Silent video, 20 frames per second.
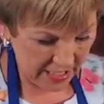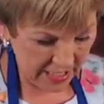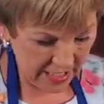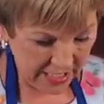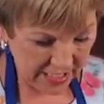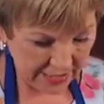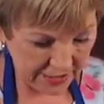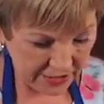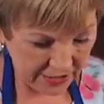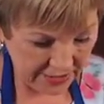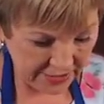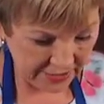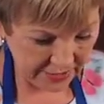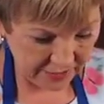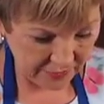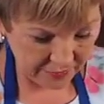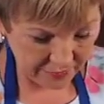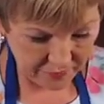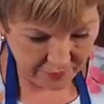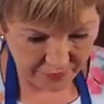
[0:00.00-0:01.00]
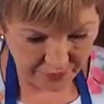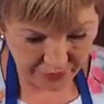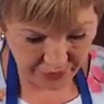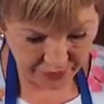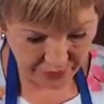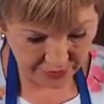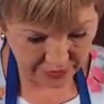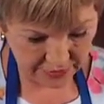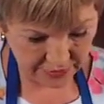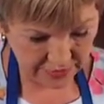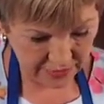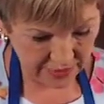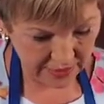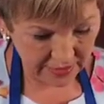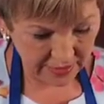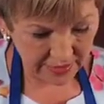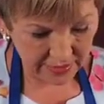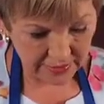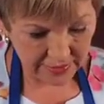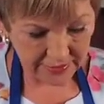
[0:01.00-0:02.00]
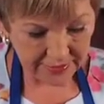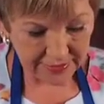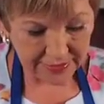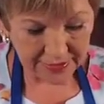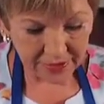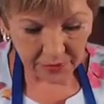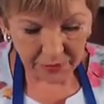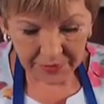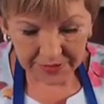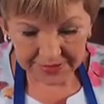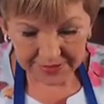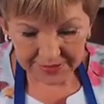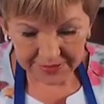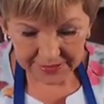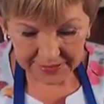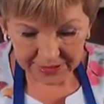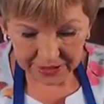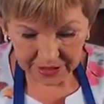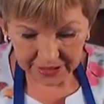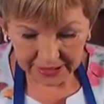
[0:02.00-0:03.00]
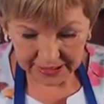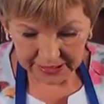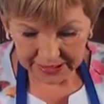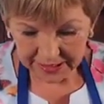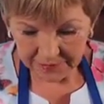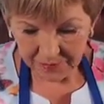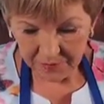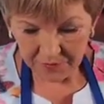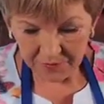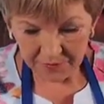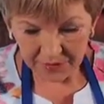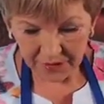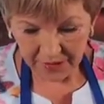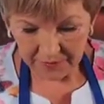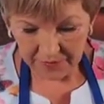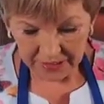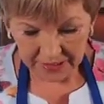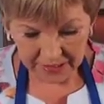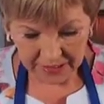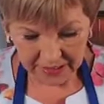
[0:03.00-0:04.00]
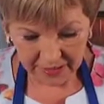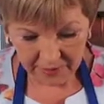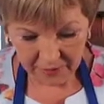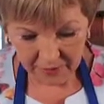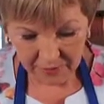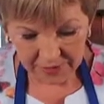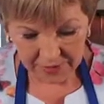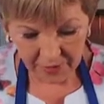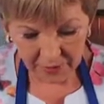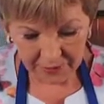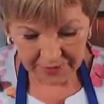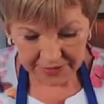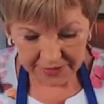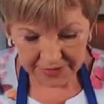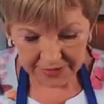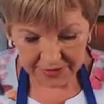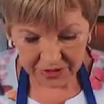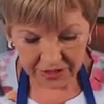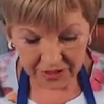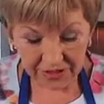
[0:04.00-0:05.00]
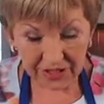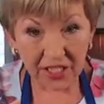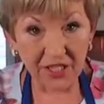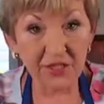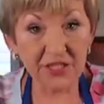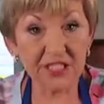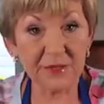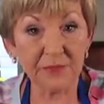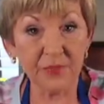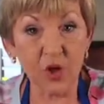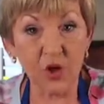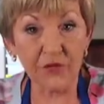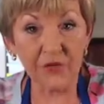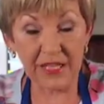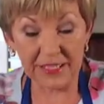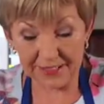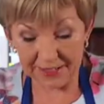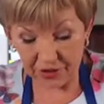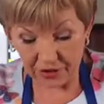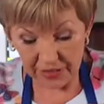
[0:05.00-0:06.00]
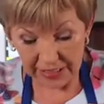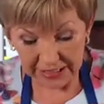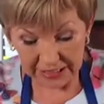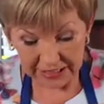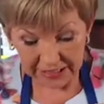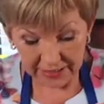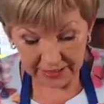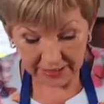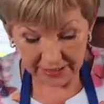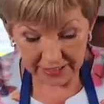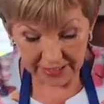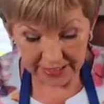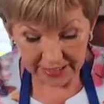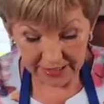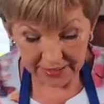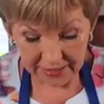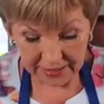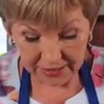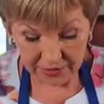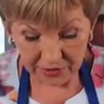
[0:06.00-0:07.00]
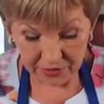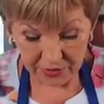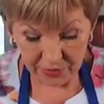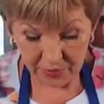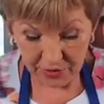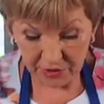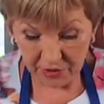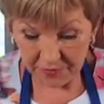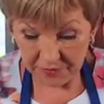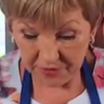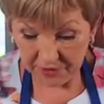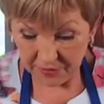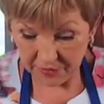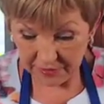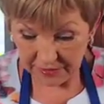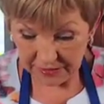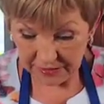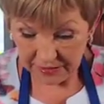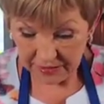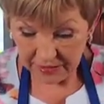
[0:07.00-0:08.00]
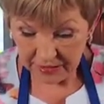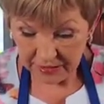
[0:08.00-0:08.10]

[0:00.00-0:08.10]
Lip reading: and just put little bits of the jelly. Let me move it over here. Little bits of the jelly. Don't just plonk that straight in, okay? Do what I'm doing,